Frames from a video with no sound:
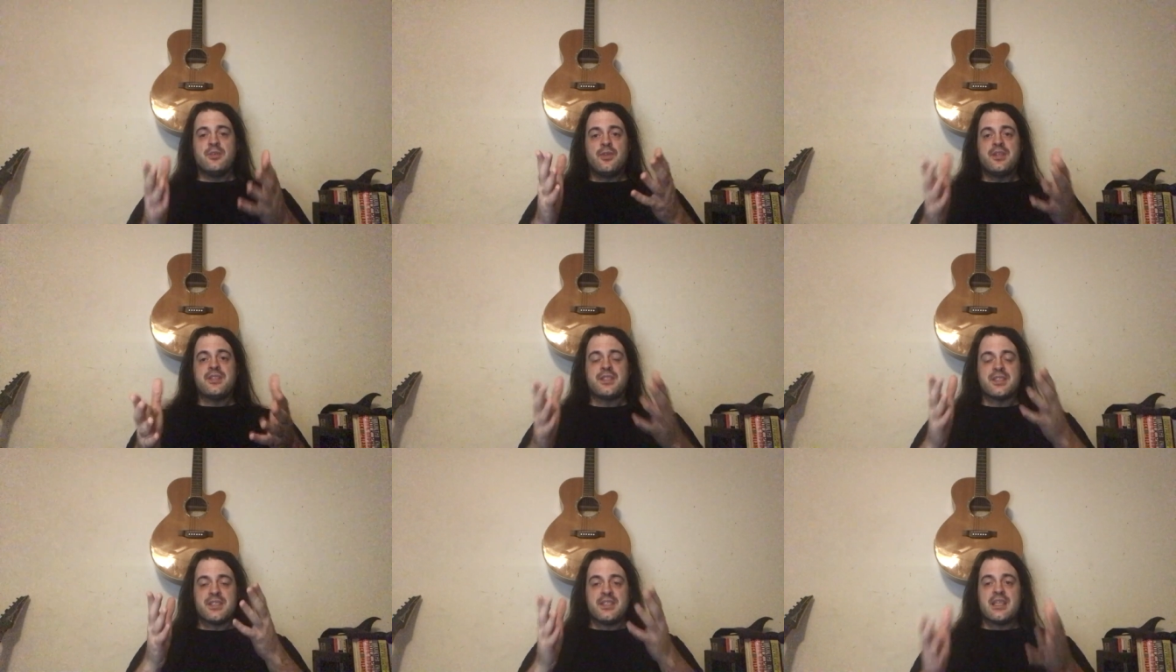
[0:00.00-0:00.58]
This
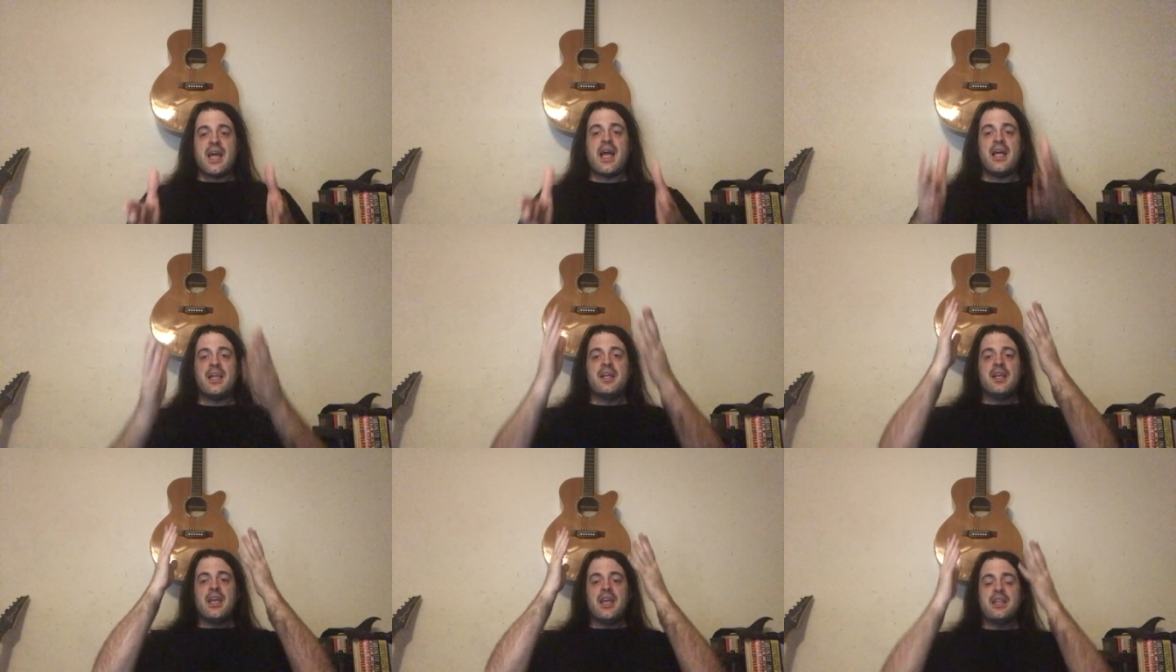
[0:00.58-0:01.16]
is not
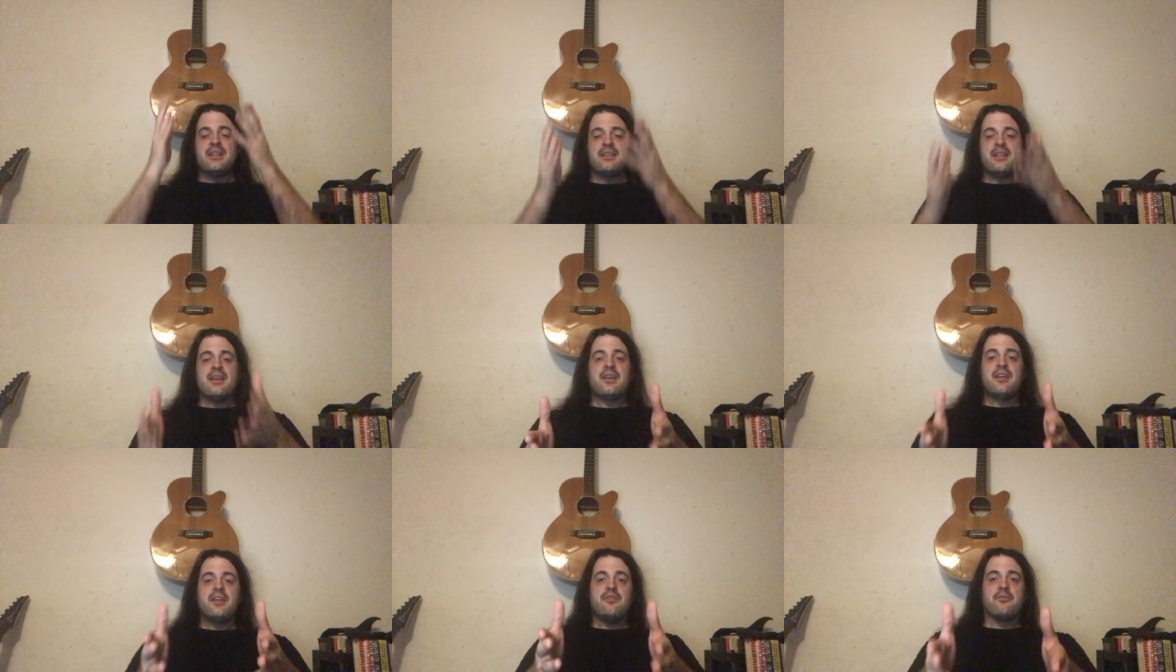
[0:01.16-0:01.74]

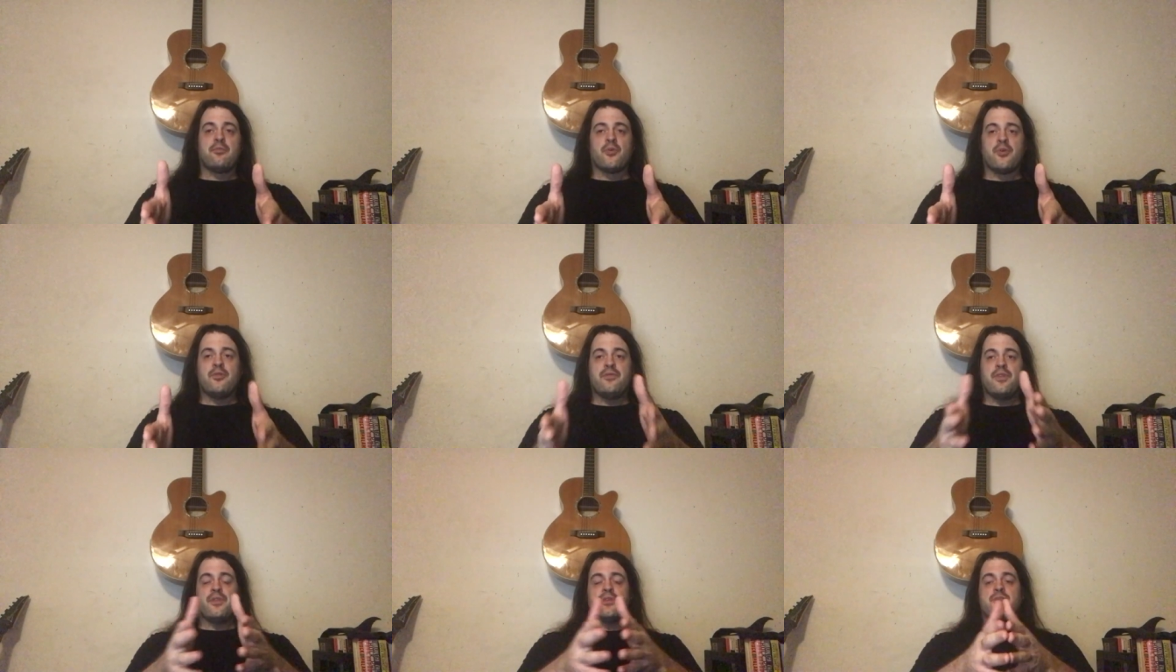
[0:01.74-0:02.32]
indicative
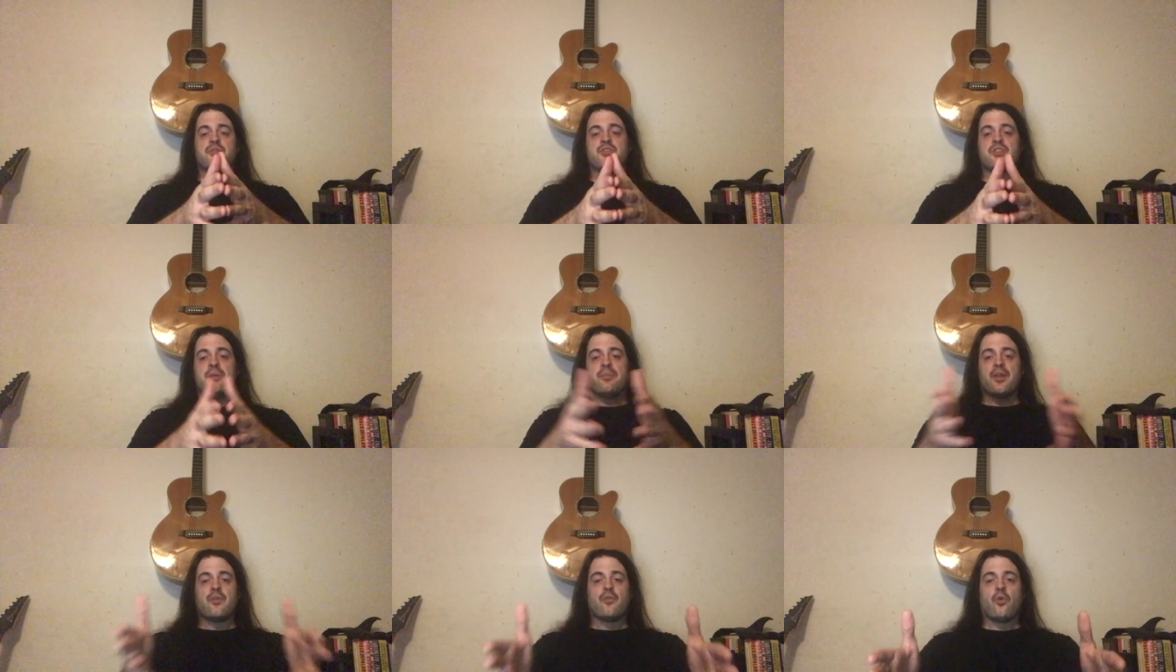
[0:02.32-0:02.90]
proof that there's
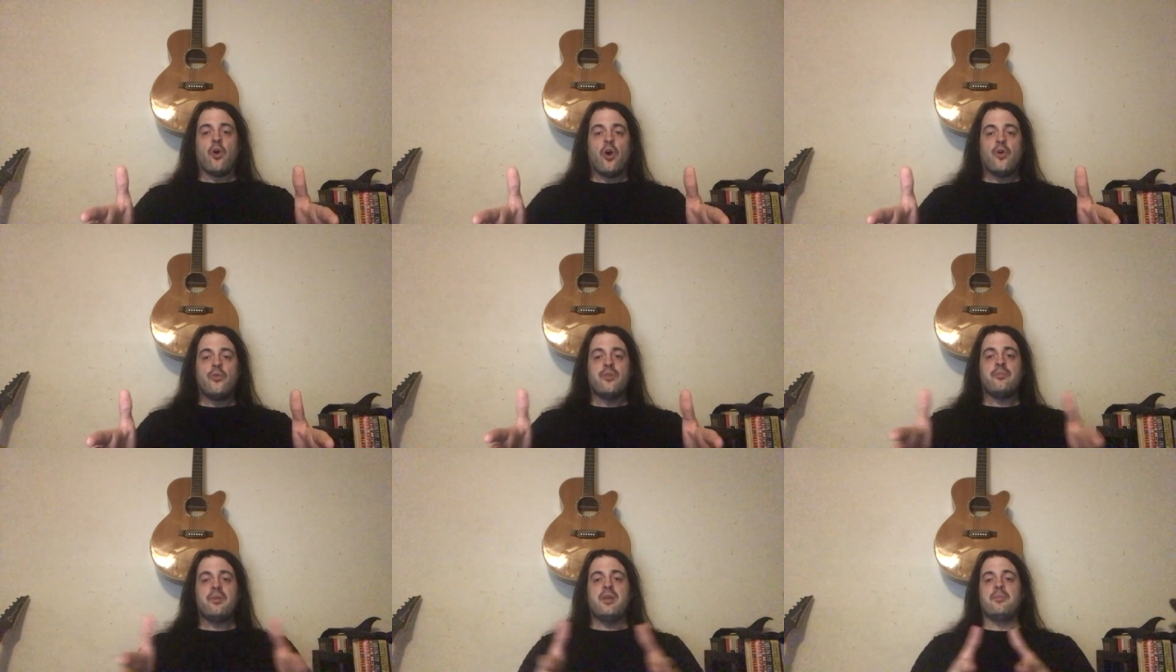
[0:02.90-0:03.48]
something wrong
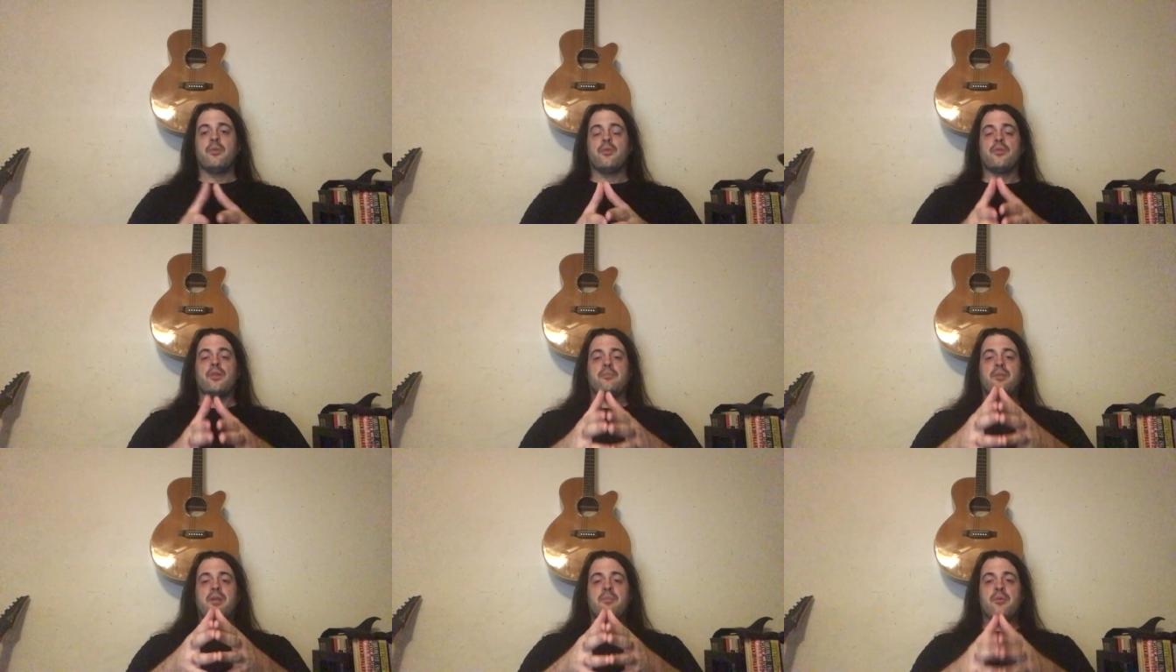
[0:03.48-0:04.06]
with people or
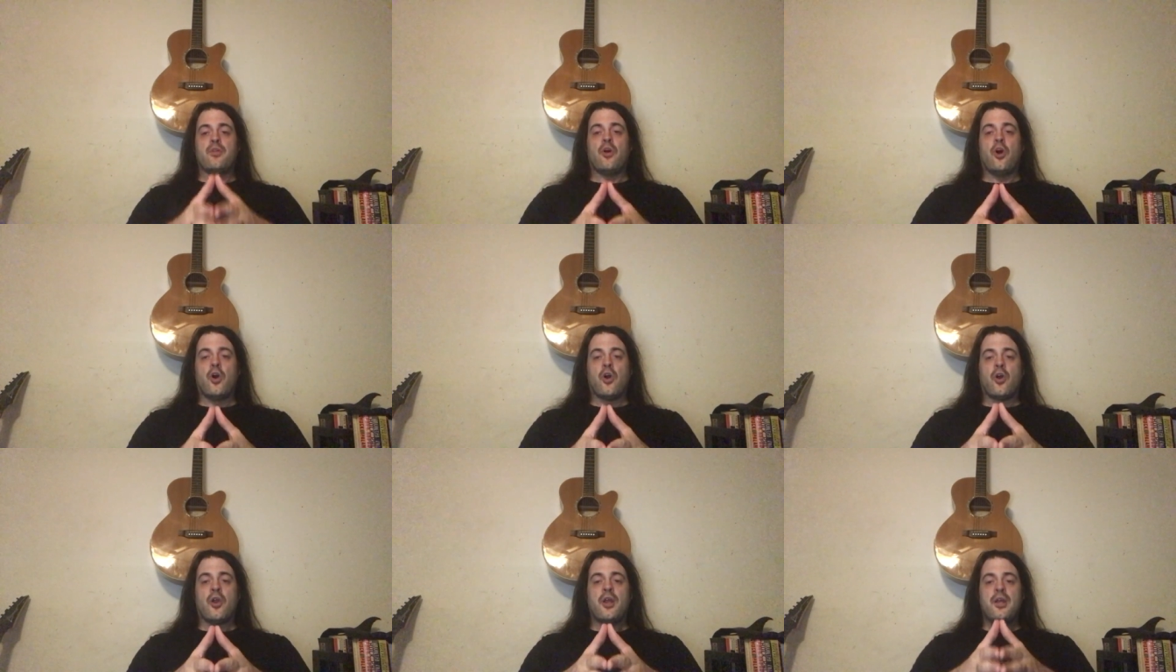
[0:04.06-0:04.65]
that people
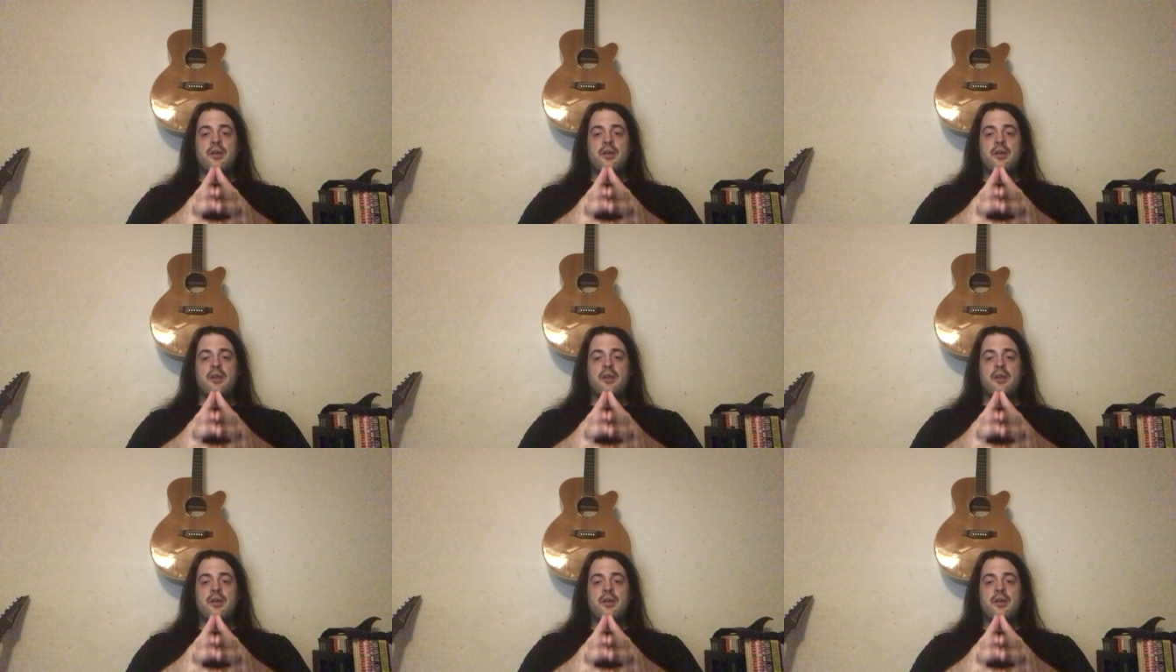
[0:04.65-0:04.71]
are